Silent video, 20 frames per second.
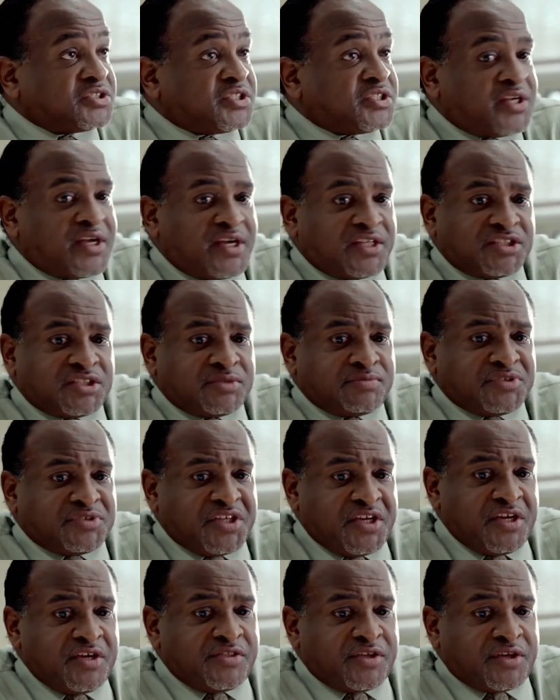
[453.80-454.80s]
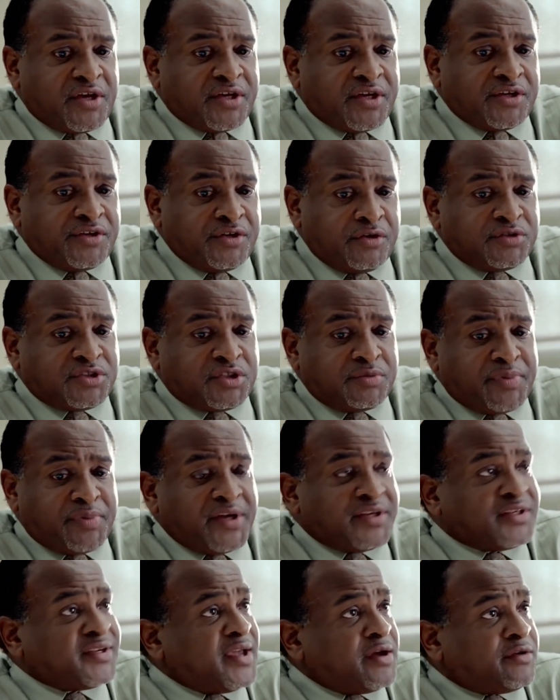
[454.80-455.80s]
American Cyberbully film. I
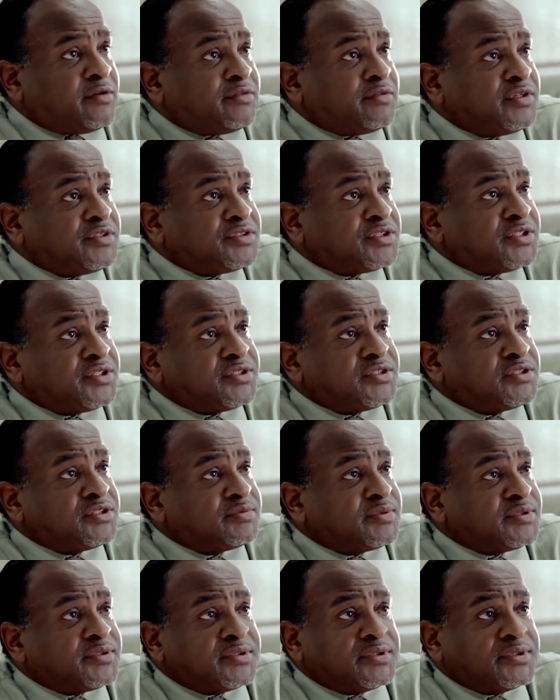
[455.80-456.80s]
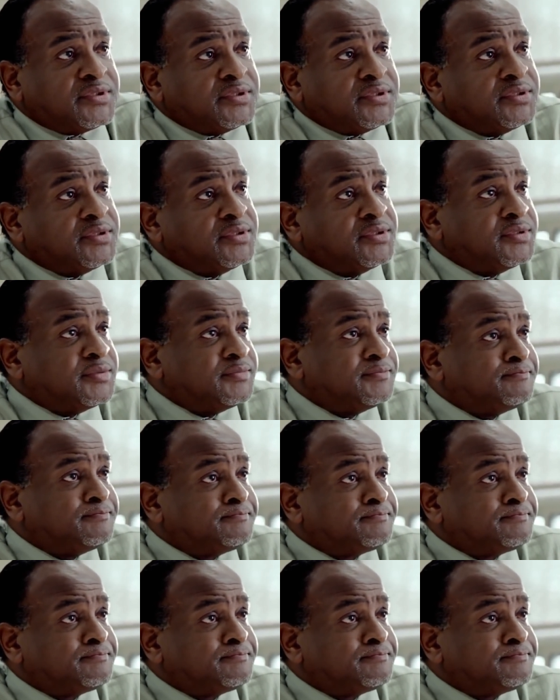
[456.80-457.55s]
guess he's stopped trying to bite down on those kids now.